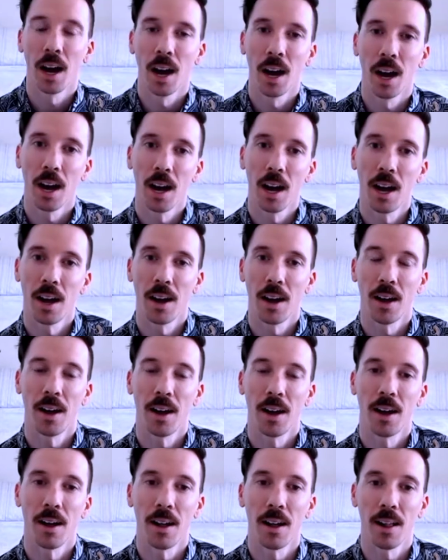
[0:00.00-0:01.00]

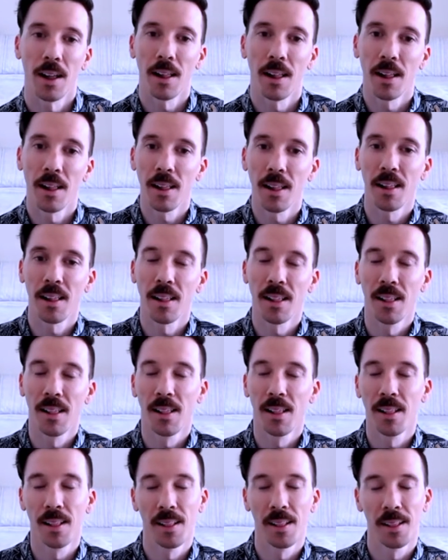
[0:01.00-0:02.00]

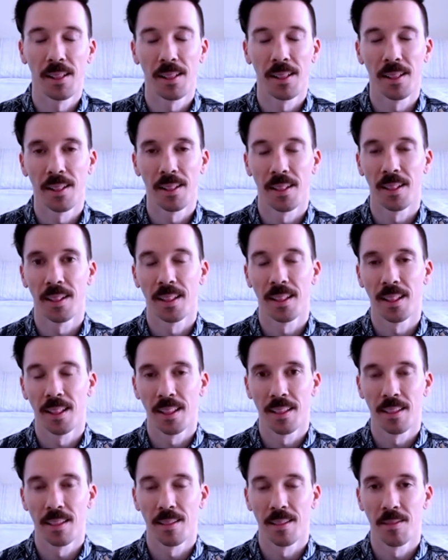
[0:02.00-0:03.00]

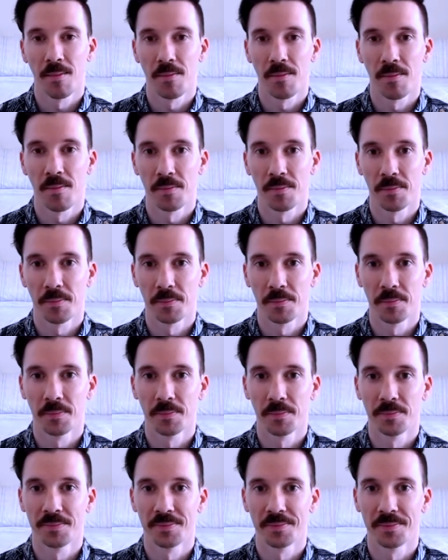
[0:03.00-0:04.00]

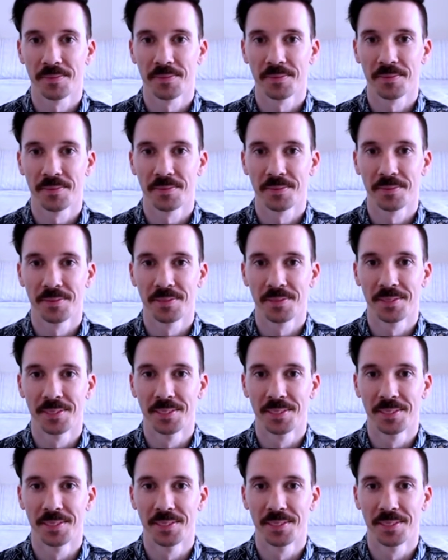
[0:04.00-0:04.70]
[no speech]